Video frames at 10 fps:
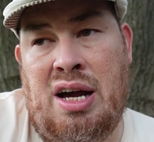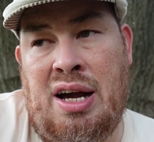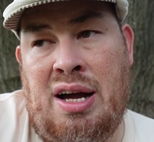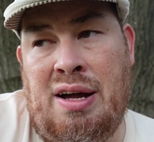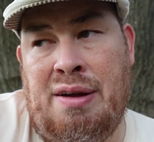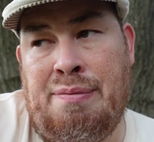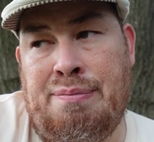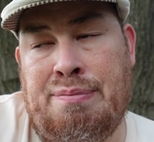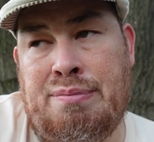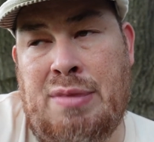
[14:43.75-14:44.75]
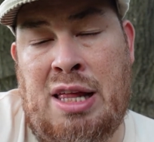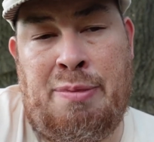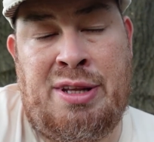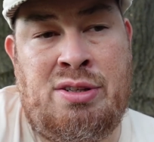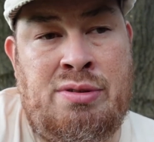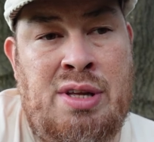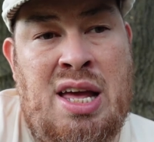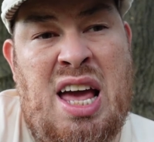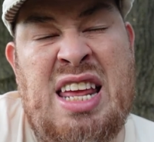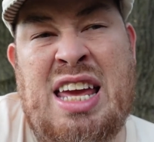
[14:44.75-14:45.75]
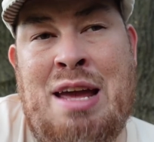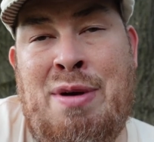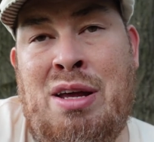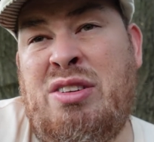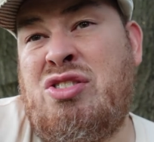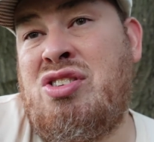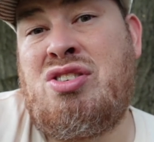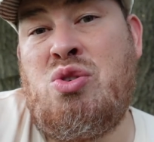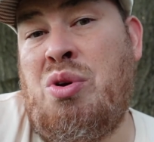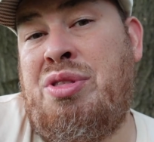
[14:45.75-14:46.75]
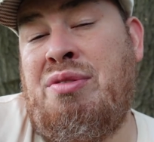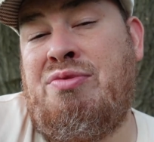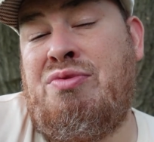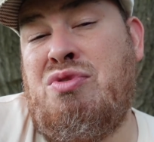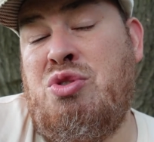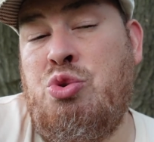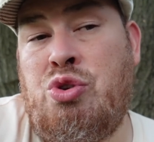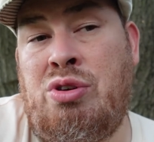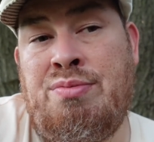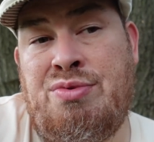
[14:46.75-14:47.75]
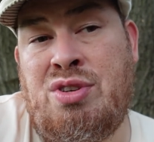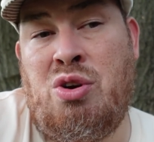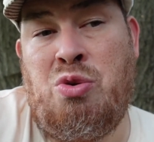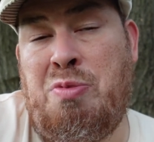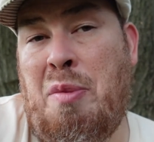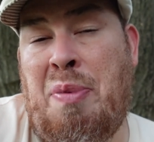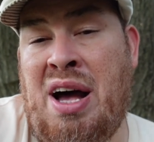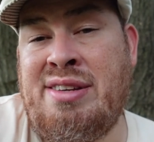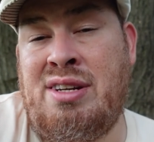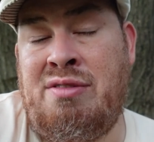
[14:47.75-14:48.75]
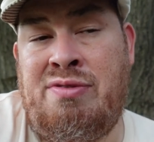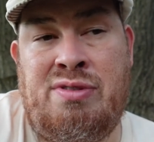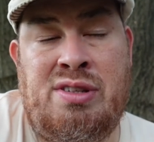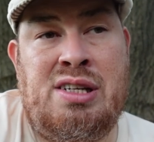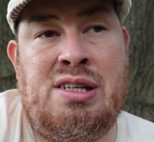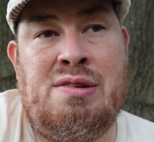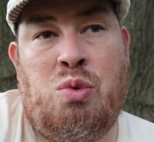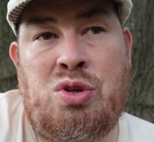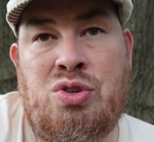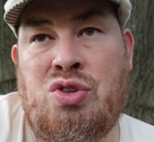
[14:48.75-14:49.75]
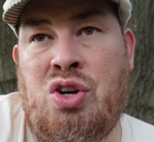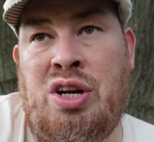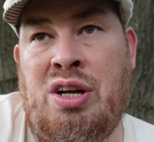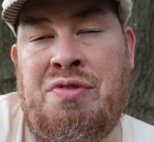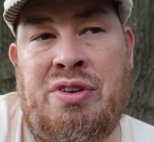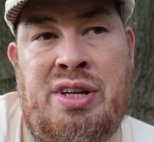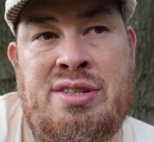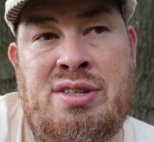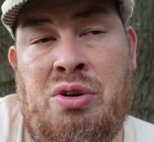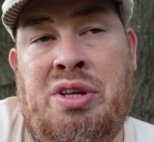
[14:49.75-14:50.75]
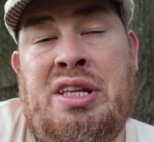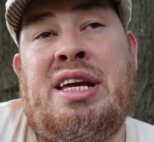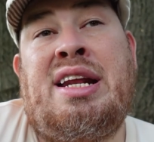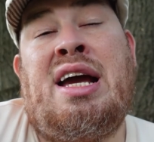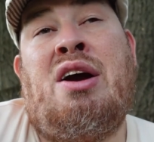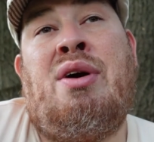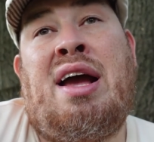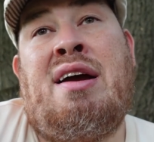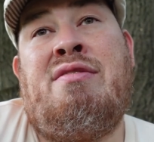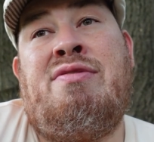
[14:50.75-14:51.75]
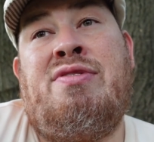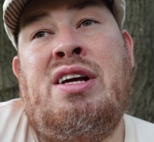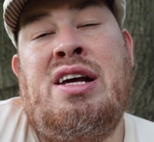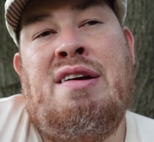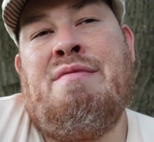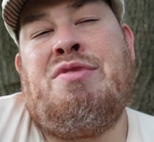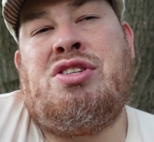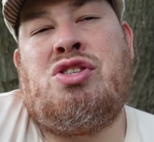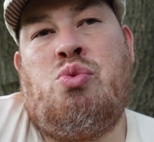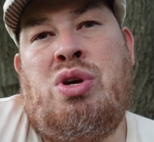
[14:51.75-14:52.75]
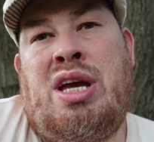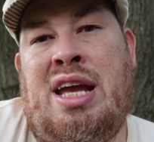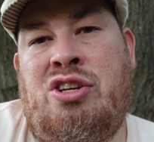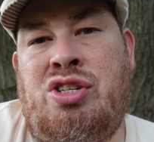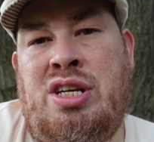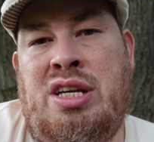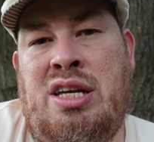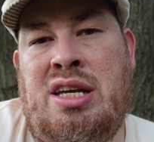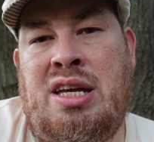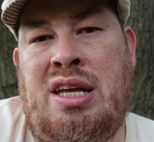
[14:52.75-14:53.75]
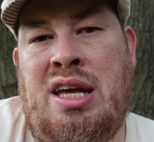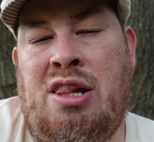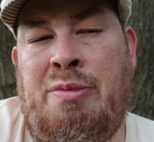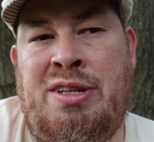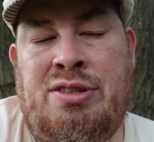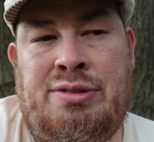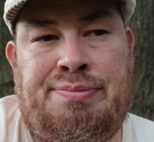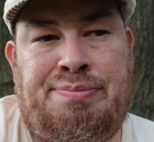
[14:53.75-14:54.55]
um, elemental, and it came out just north of neutral, so positive, which is good enough for this. So they, they now have this three H D elemental